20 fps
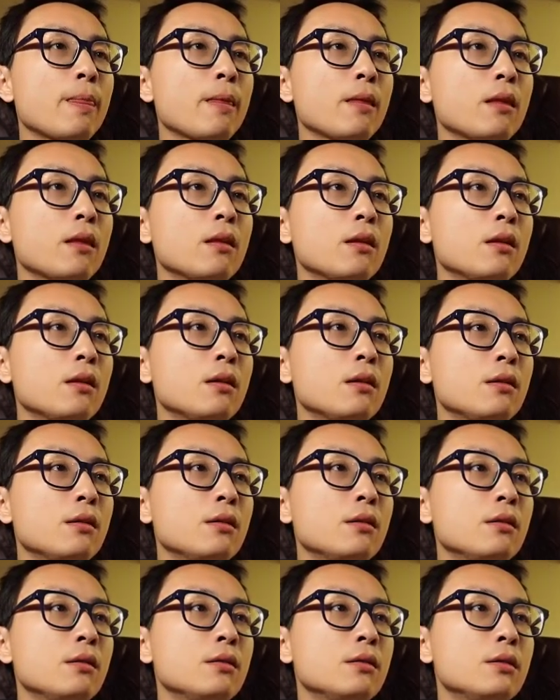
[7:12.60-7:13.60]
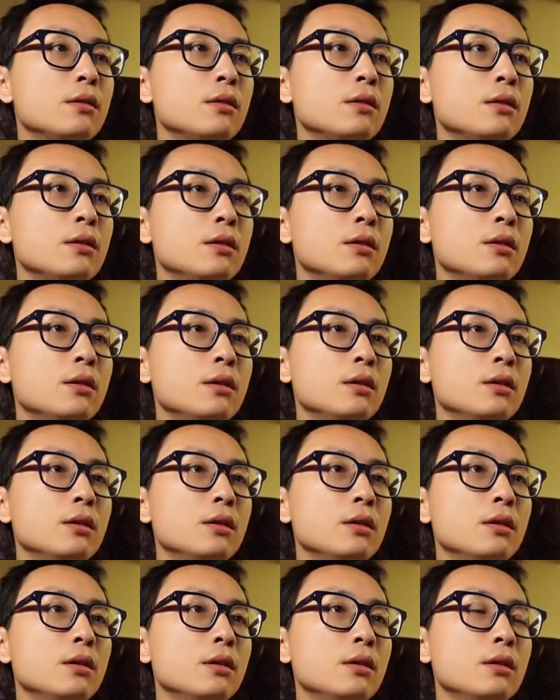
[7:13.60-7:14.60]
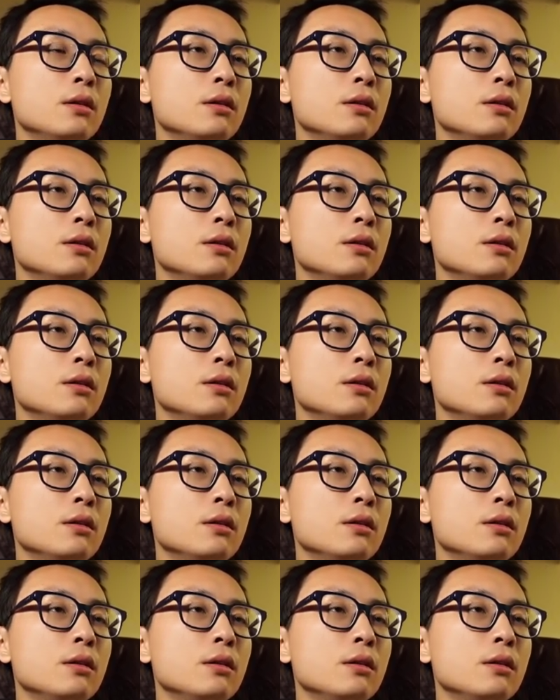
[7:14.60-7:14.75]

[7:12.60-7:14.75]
(no one is talking)